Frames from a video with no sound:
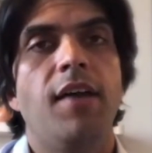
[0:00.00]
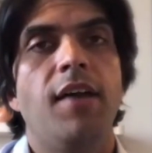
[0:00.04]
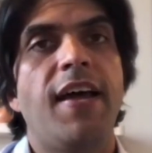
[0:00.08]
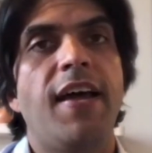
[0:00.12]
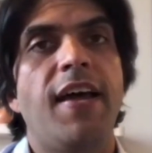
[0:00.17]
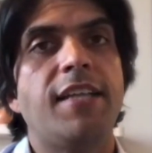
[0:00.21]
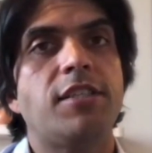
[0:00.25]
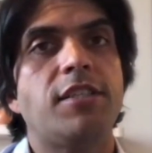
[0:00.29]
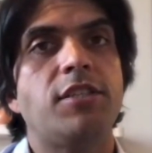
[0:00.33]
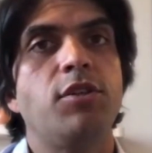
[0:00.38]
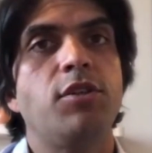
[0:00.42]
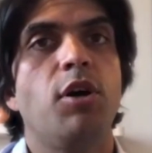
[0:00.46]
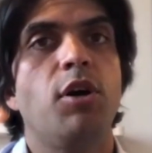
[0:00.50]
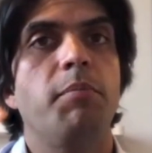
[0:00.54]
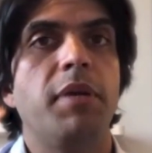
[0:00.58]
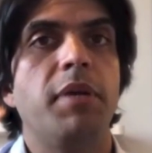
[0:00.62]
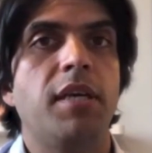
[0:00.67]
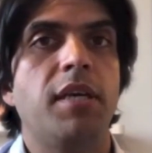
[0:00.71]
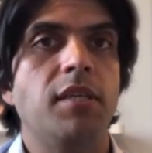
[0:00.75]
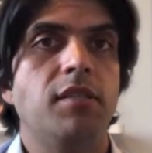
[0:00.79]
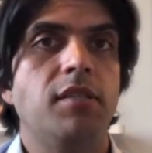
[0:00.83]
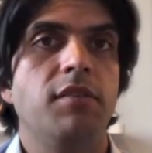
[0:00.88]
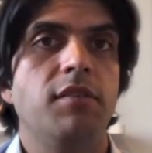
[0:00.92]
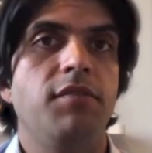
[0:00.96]
And that's not
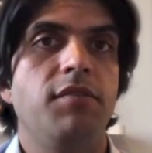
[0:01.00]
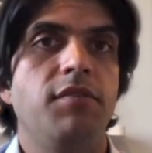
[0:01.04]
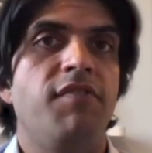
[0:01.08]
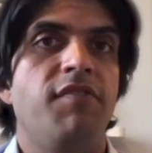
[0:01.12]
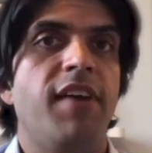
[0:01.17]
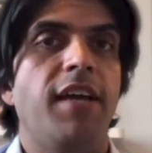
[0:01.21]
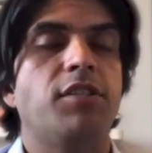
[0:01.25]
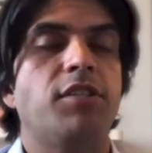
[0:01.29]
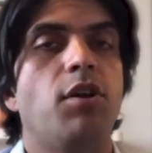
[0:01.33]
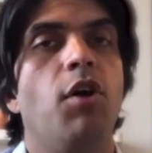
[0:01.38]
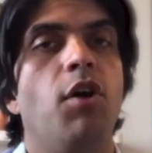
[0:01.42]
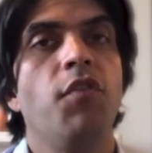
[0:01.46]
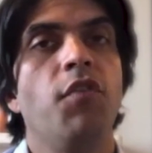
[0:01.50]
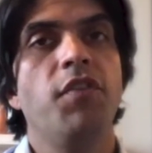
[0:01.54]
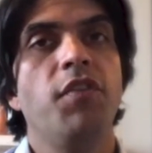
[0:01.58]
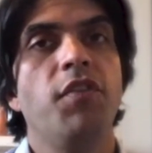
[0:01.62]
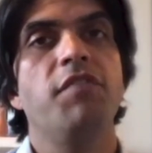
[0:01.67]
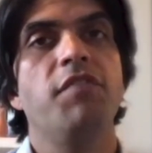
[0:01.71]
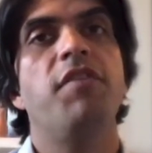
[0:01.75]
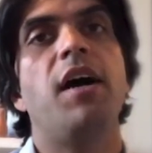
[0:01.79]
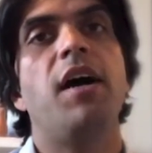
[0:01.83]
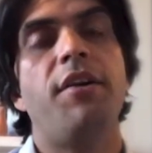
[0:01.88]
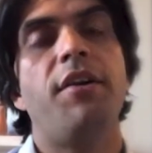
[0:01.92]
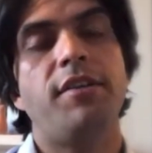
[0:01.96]
because of the effects
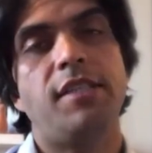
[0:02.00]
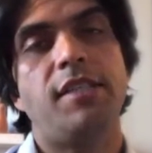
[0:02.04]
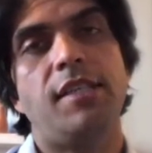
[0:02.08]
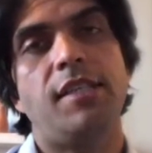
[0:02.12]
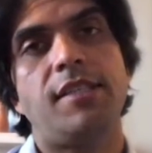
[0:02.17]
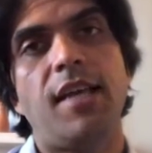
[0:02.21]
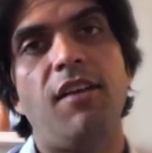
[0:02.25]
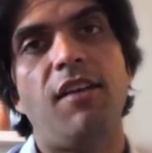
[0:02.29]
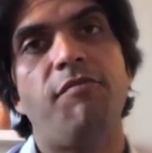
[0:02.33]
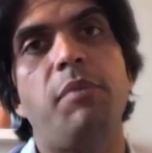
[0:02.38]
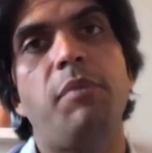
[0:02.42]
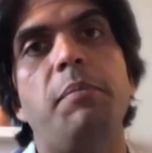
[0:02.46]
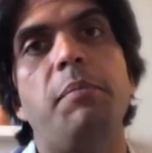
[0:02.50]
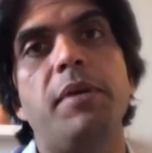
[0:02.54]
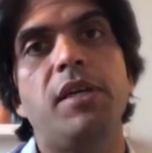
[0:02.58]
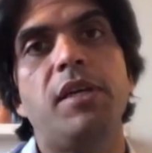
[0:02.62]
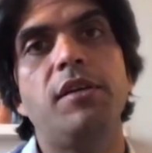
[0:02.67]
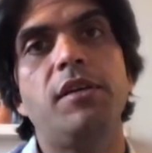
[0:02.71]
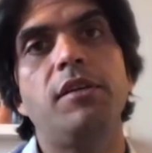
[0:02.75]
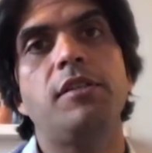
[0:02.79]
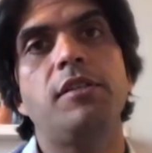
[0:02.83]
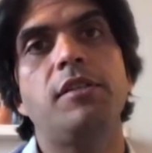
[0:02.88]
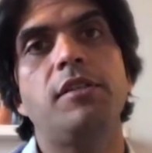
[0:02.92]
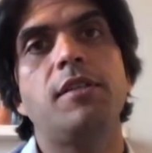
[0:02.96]
on the virus itself, but
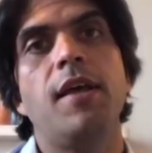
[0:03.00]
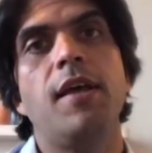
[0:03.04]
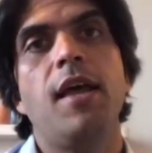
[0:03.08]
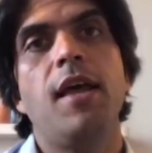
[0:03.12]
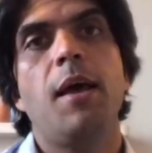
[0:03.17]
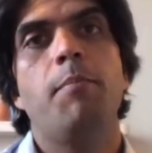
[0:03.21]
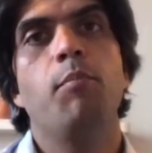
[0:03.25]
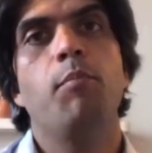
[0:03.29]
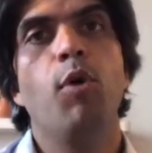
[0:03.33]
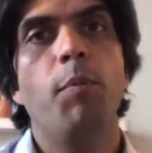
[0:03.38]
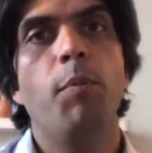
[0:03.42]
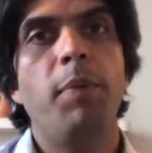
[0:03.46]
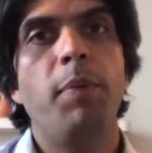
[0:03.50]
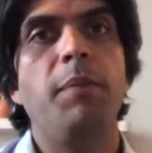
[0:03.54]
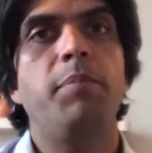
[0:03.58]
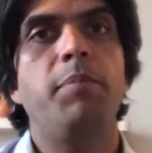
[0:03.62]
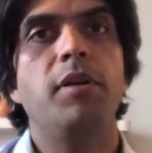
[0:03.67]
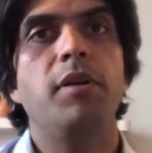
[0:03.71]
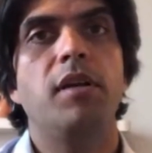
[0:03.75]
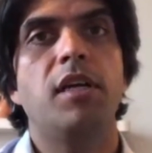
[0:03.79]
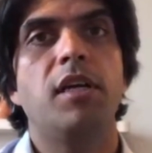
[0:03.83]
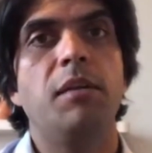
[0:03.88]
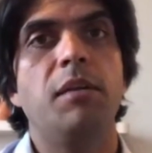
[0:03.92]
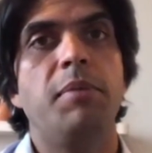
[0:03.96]
because more
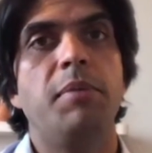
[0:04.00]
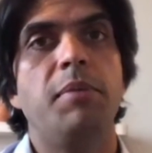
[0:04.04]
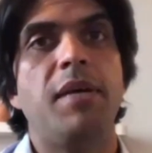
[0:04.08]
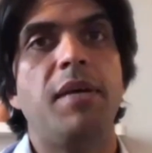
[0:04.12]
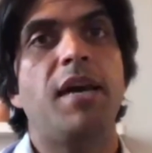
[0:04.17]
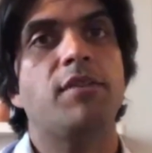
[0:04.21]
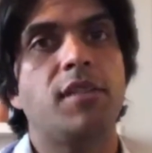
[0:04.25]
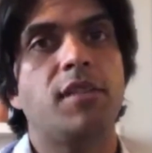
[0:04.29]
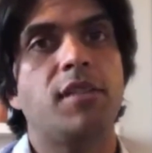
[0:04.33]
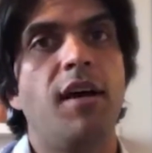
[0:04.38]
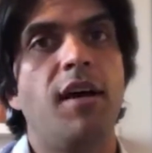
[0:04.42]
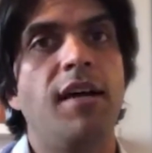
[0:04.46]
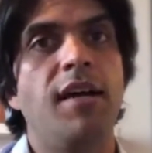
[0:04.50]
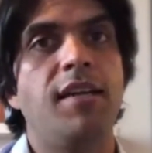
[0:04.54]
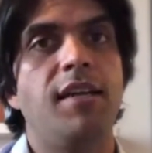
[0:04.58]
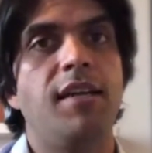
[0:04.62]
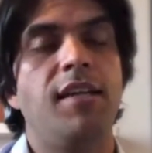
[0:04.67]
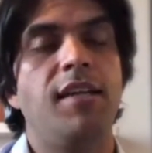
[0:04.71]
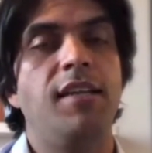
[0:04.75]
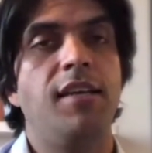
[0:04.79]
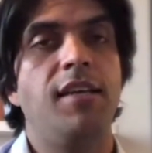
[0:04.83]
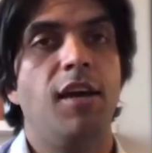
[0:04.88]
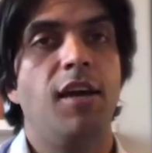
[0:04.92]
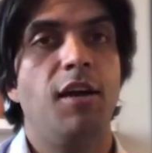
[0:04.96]
people are going to be
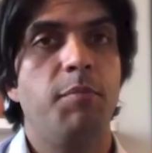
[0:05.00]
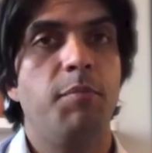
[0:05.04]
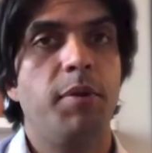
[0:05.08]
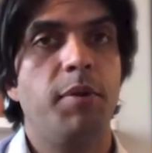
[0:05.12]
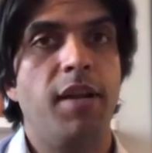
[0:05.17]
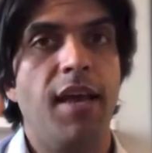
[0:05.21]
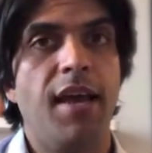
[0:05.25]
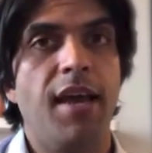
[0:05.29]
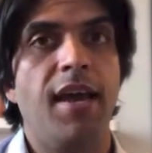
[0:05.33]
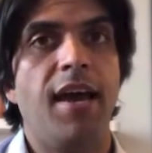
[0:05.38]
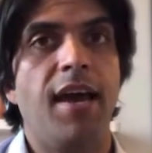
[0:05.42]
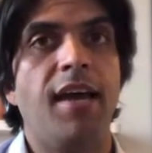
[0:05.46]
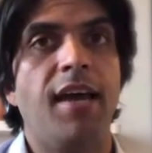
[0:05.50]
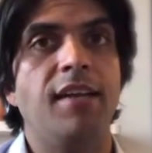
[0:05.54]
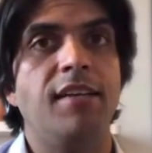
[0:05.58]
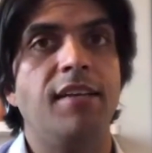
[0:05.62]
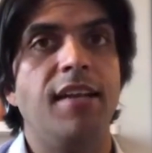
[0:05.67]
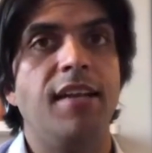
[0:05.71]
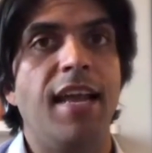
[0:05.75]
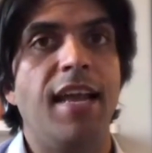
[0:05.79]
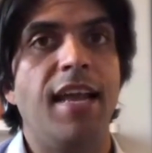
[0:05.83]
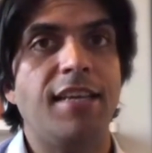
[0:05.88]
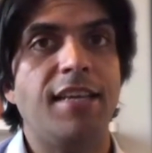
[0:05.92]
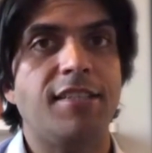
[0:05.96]
outside in the open air
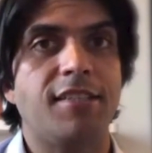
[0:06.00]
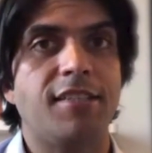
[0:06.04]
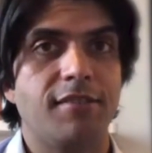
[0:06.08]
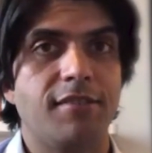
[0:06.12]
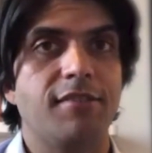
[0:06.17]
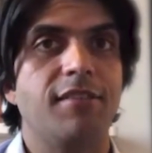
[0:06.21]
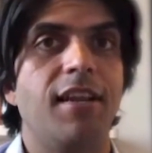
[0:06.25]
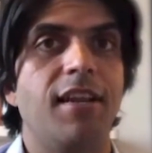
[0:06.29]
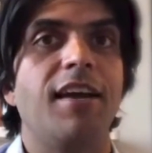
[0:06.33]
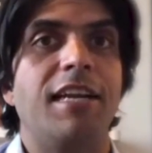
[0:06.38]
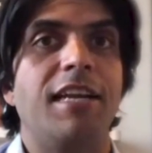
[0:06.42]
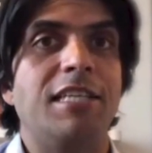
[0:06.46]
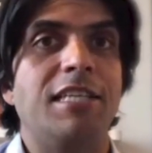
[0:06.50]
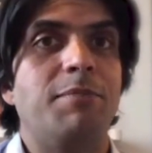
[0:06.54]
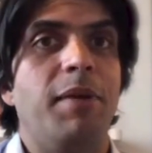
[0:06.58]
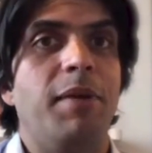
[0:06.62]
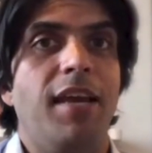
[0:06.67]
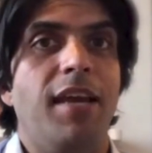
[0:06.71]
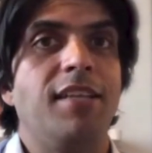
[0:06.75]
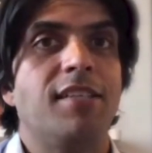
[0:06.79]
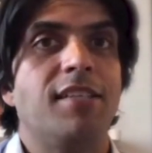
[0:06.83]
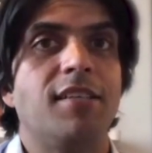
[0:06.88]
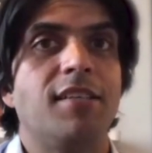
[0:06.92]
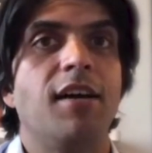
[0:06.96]
and less likely
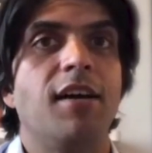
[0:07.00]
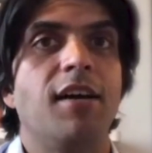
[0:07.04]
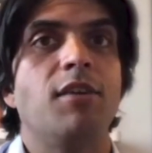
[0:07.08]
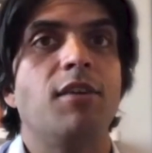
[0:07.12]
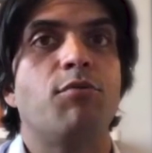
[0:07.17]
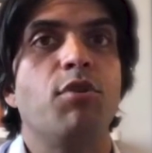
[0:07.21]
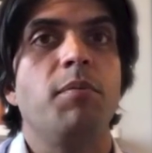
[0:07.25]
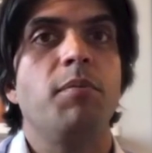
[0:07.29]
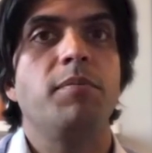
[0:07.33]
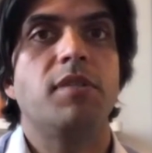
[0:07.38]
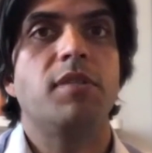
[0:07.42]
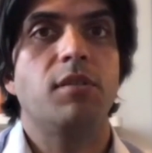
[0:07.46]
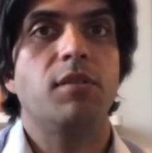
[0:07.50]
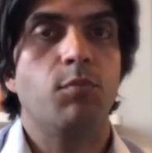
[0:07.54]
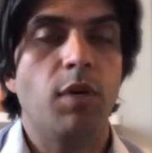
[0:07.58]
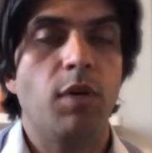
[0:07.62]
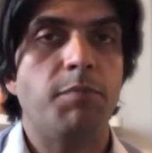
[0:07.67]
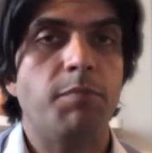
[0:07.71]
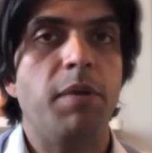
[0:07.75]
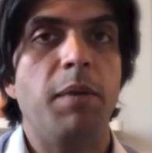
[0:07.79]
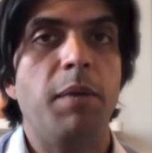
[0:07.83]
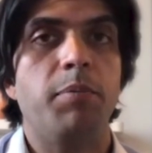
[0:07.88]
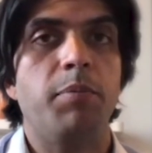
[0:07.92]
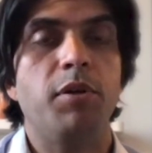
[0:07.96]
to be inside rooms
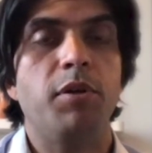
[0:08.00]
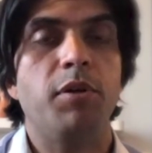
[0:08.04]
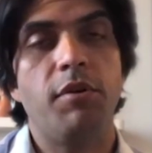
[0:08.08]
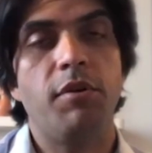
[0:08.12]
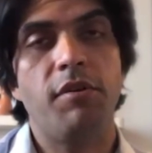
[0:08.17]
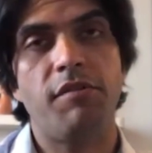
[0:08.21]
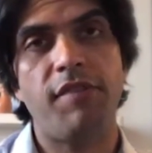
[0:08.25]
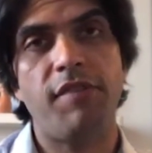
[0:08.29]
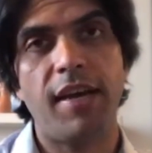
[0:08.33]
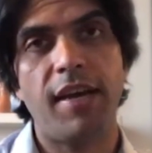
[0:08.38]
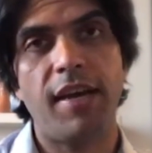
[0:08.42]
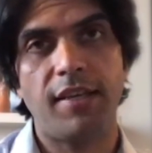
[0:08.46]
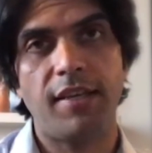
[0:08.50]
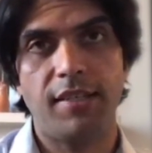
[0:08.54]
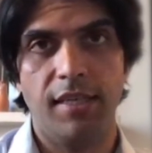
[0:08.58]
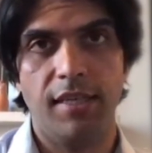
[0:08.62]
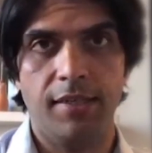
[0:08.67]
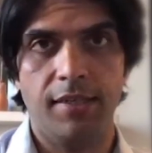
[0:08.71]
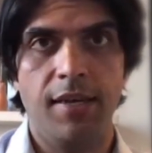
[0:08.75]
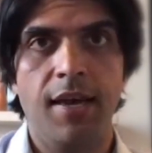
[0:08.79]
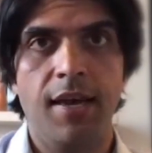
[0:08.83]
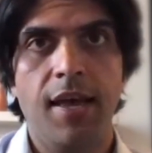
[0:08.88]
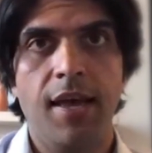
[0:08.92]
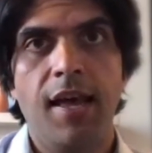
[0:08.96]
with people who are
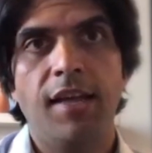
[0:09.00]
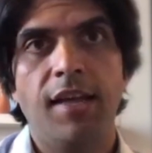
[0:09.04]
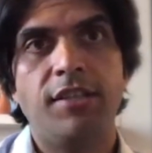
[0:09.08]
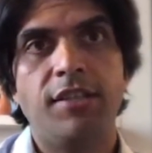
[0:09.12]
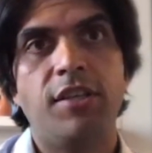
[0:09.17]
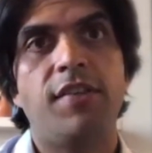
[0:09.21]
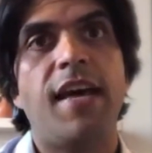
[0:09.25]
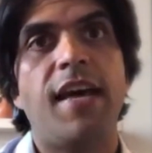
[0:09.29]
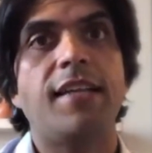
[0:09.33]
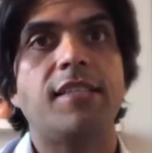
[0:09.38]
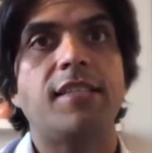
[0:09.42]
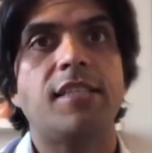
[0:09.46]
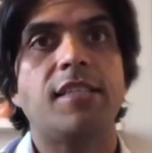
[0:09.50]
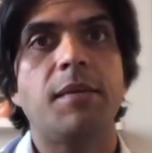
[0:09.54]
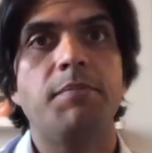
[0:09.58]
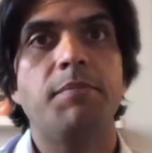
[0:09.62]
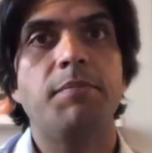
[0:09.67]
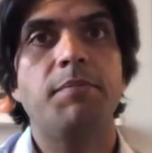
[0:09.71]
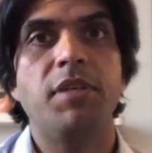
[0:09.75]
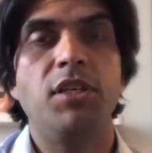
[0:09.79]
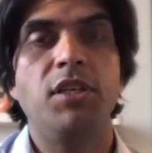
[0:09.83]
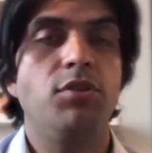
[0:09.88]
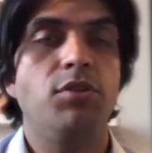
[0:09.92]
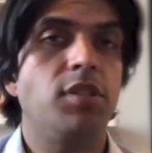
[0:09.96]
infected. And so that's
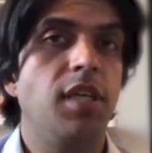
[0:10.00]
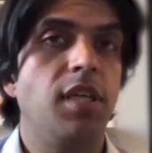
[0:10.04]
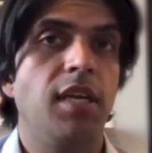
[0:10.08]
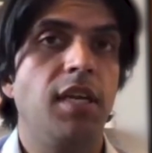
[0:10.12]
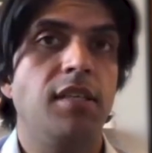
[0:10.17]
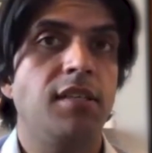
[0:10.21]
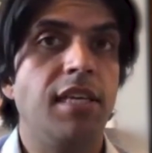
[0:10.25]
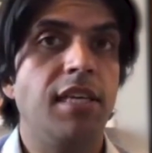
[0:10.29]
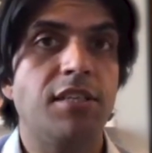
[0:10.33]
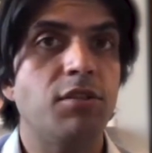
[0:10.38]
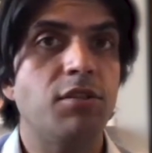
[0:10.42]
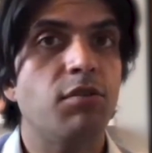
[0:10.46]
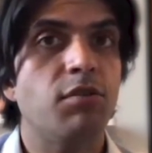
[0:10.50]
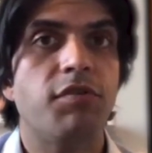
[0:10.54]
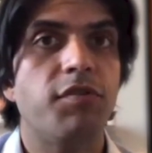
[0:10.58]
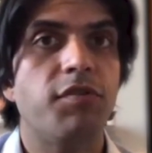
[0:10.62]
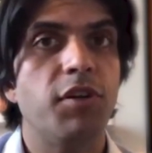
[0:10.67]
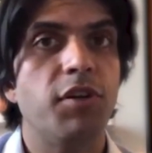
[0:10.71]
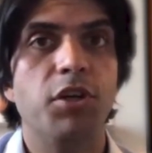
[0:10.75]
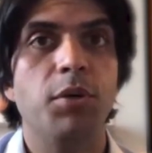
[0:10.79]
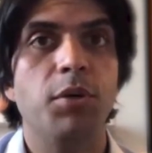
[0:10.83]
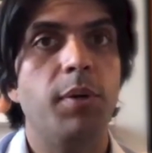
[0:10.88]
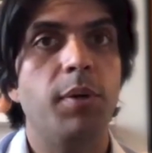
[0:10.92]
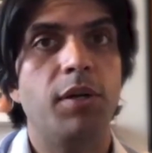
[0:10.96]
something you see in seasonal
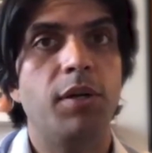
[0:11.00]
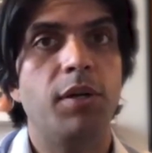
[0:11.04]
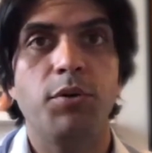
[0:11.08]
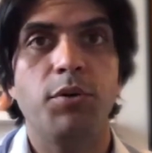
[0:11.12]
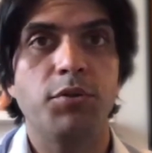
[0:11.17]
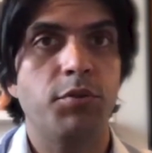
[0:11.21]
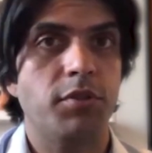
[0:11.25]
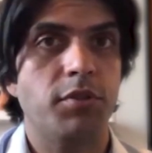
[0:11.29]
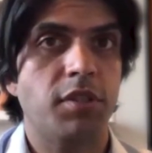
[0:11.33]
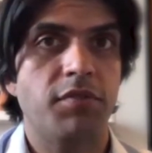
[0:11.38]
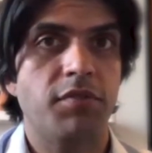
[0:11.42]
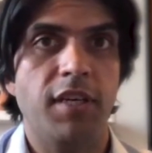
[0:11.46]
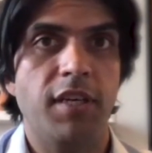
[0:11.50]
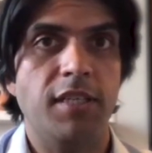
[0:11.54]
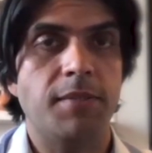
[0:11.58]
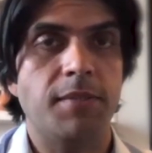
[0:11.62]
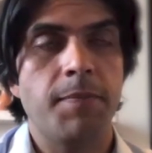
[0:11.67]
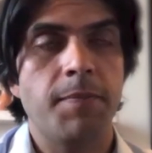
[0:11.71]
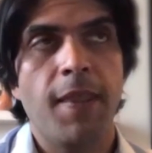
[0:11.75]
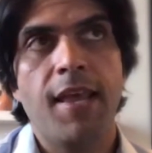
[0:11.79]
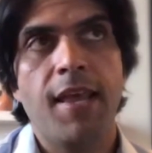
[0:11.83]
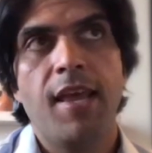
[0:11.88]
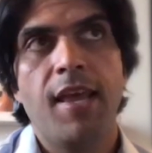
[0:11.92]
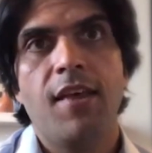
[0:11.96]
flu and all sorts of
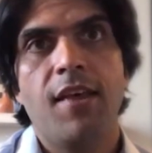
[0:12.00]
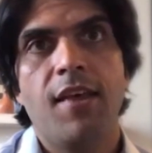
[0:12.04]
things.